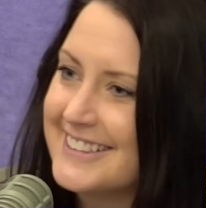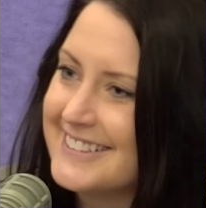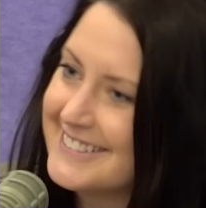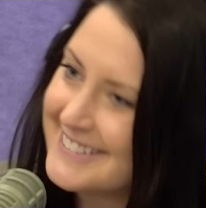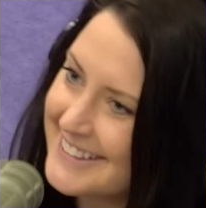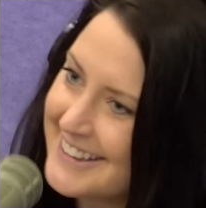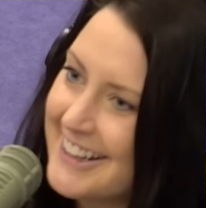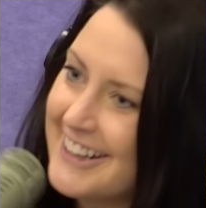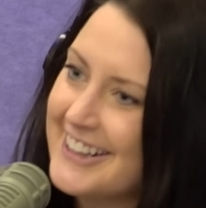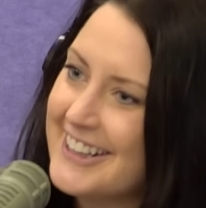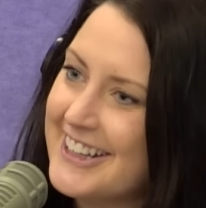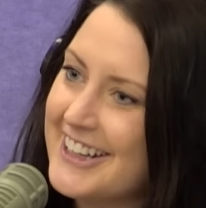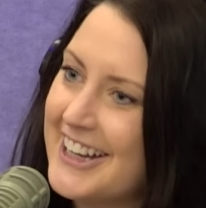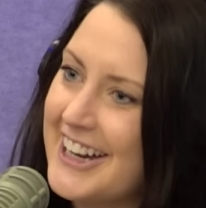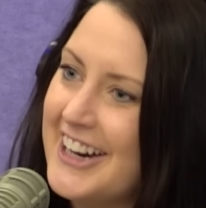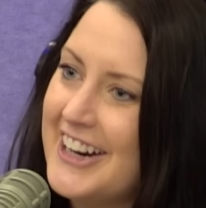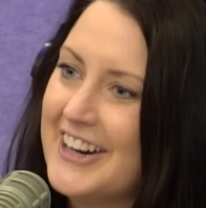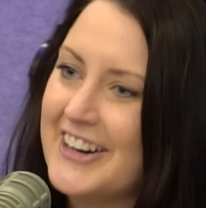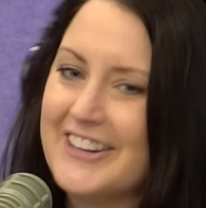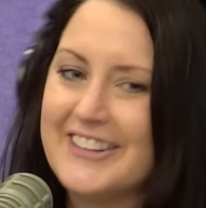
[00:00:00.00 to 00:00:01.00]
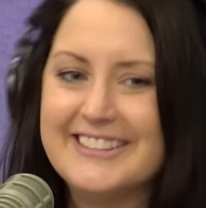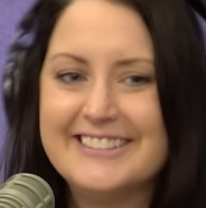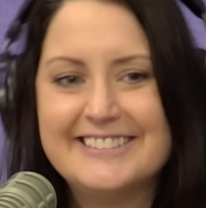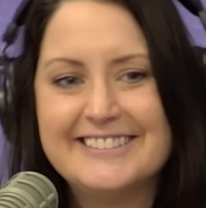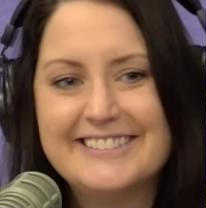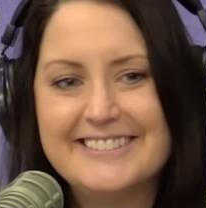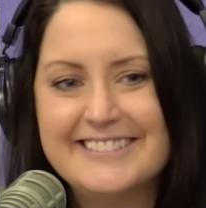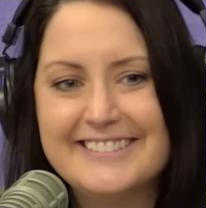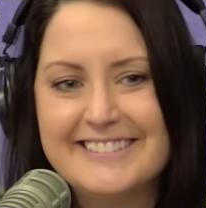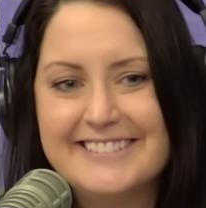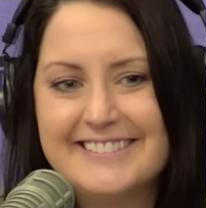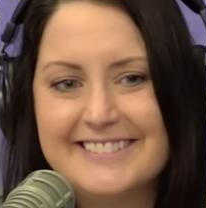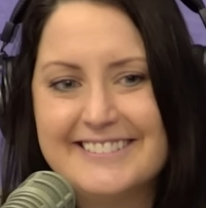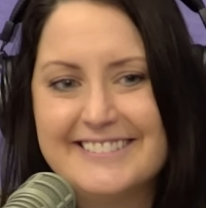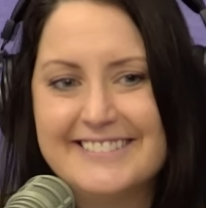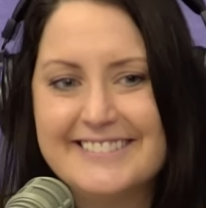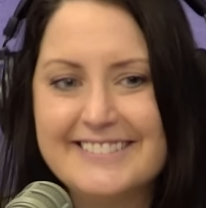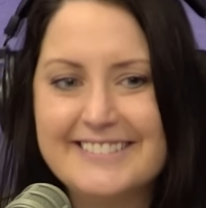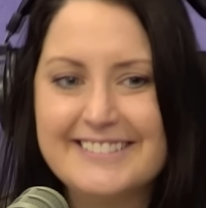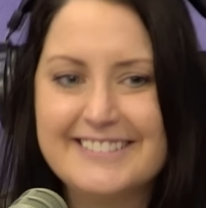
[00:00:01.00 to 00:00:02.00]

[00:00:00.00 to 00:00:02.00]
If a person does this to you,